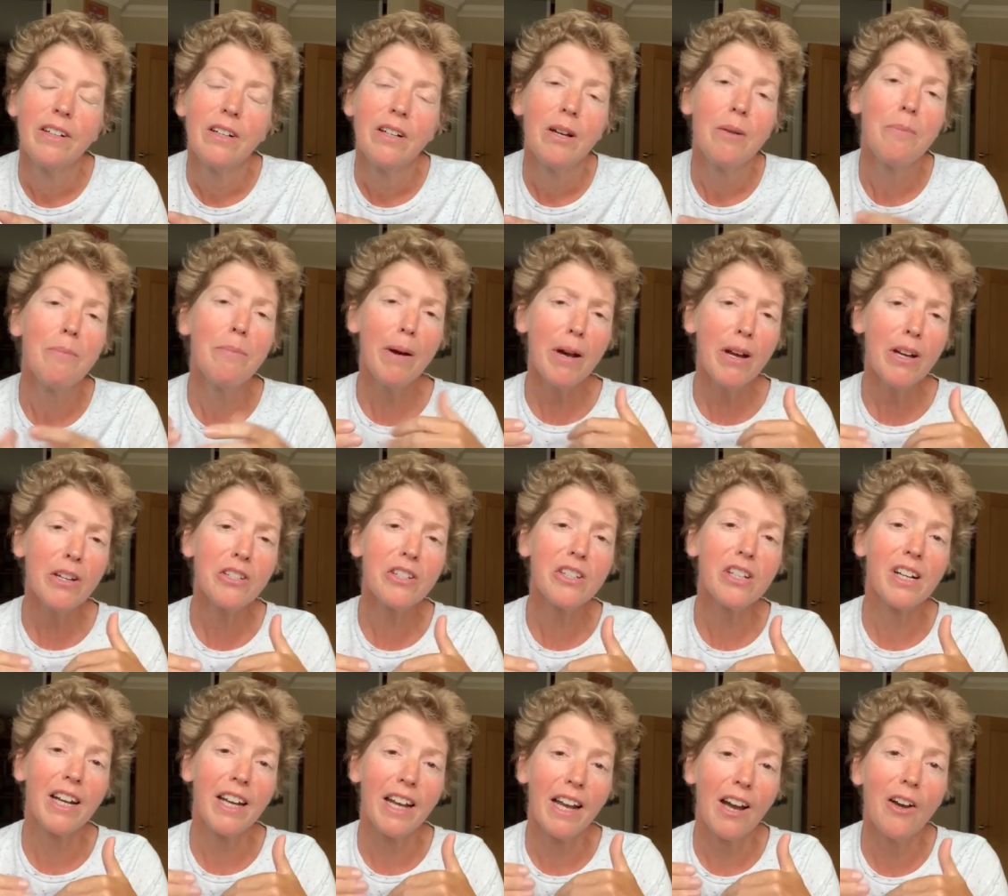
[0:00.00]
And
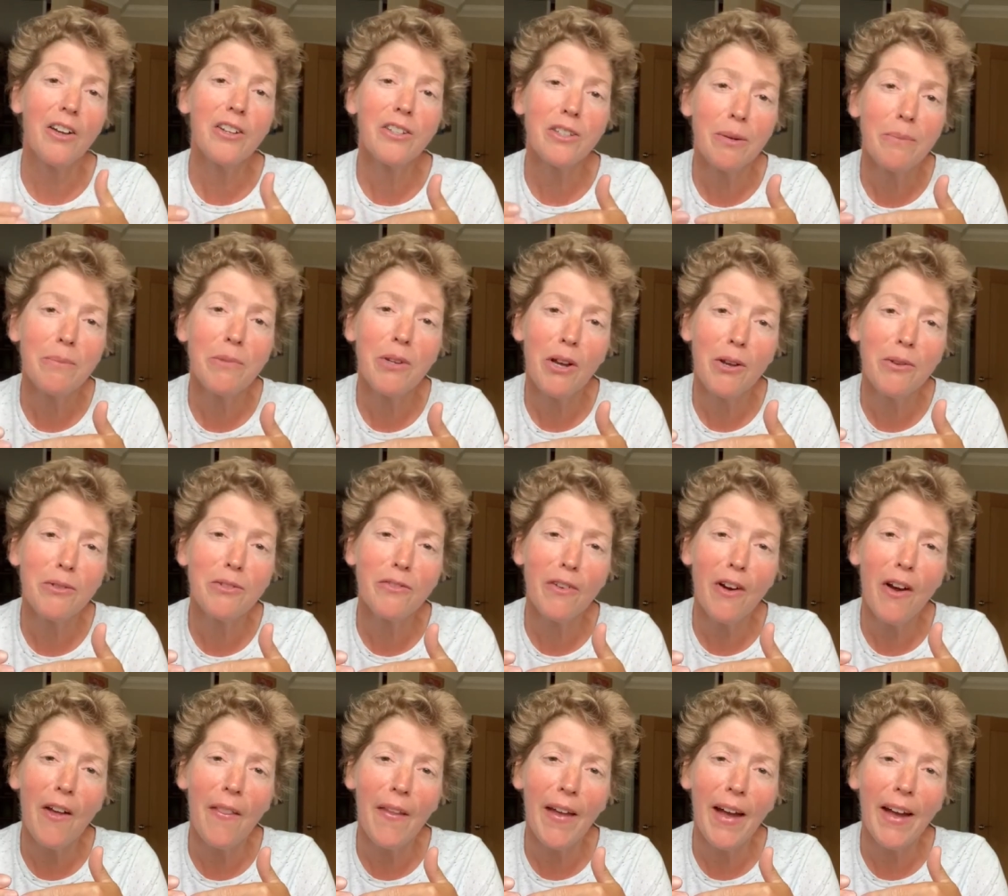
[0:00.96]
personally, I sometimes
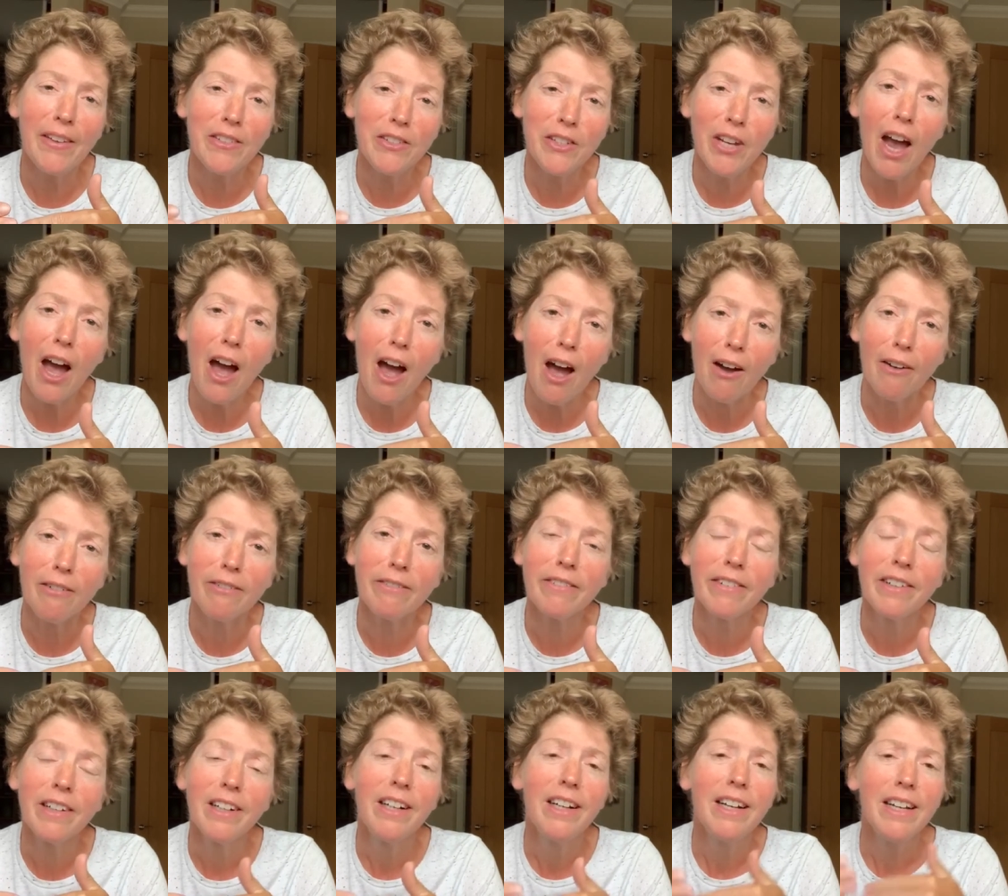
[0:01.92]
find that tough.
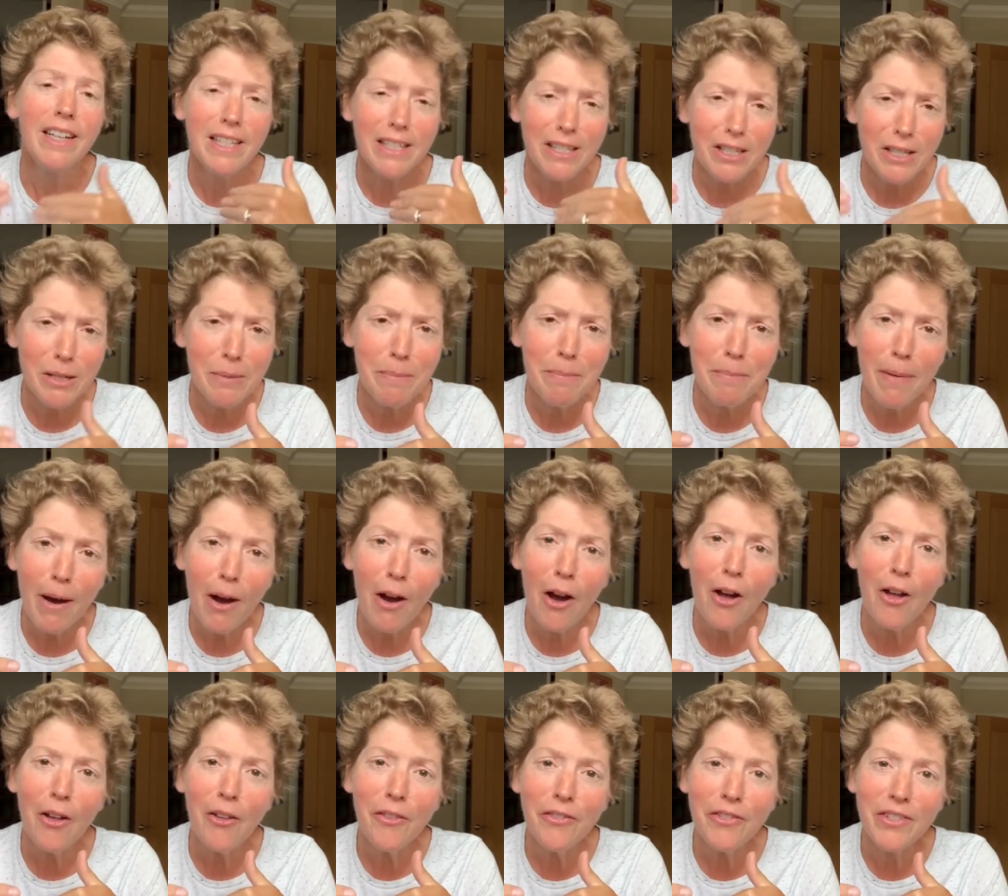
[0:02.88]
It's
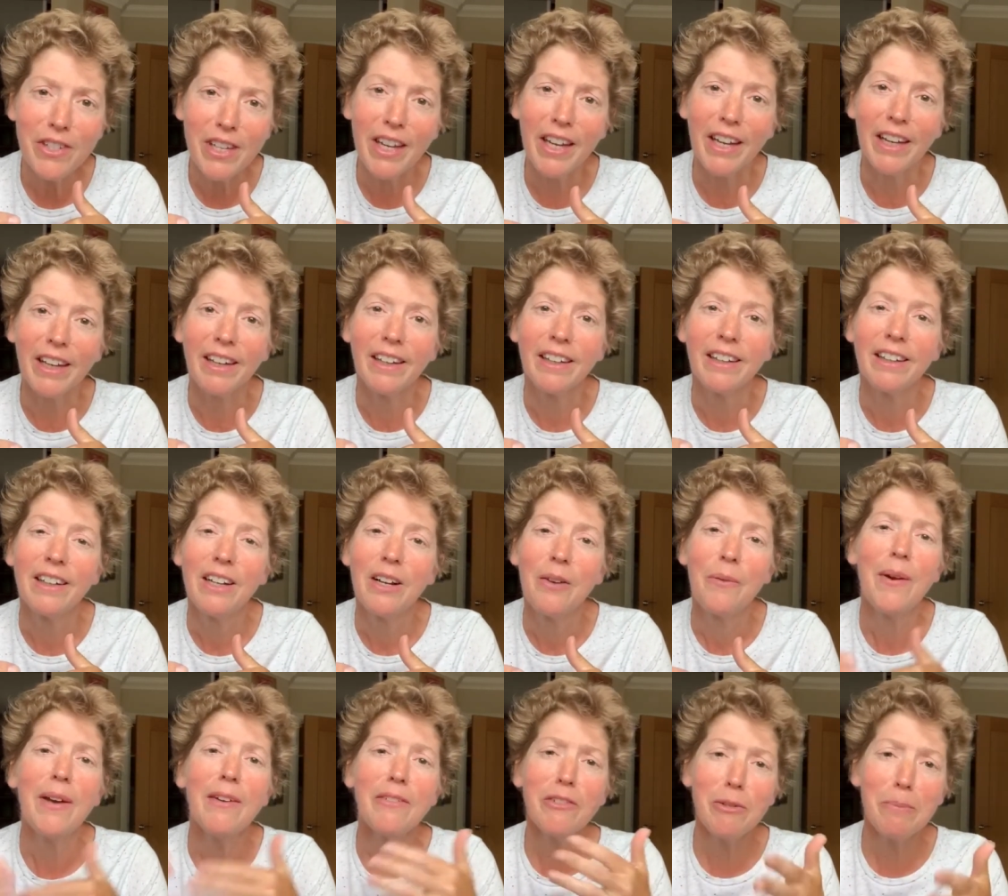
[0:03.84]
demanding.
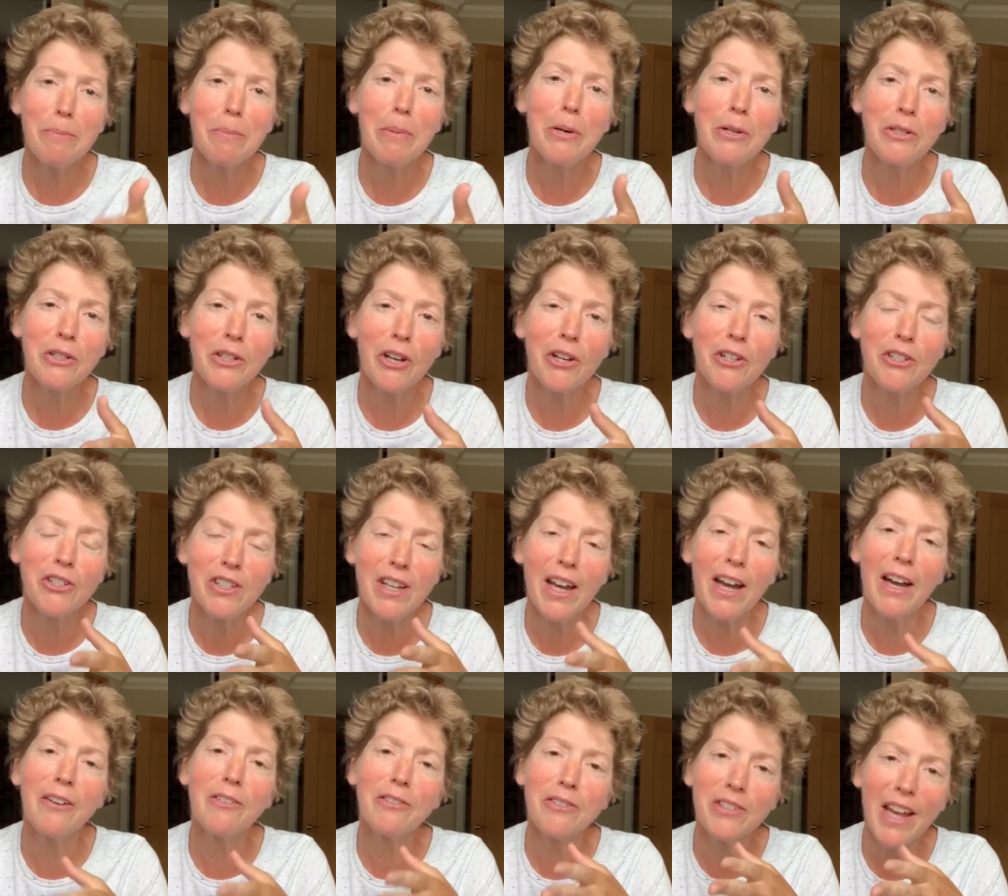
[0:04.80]
We have to put
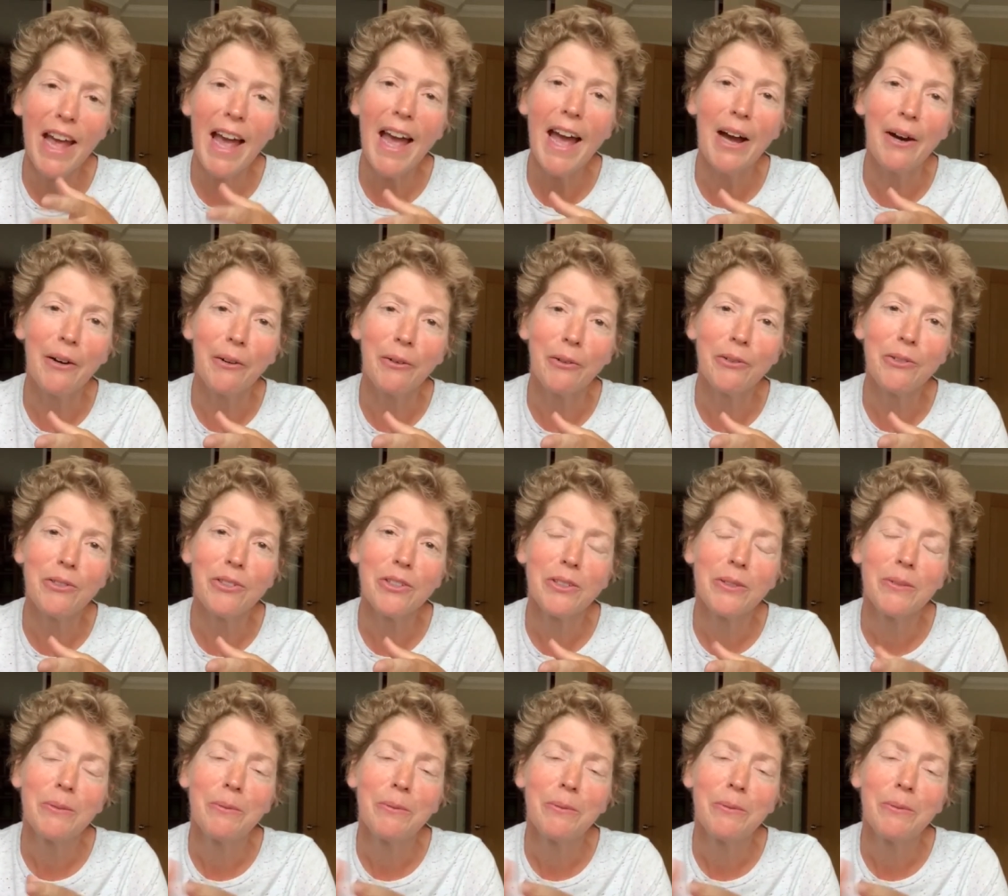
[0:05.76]
ourselves out.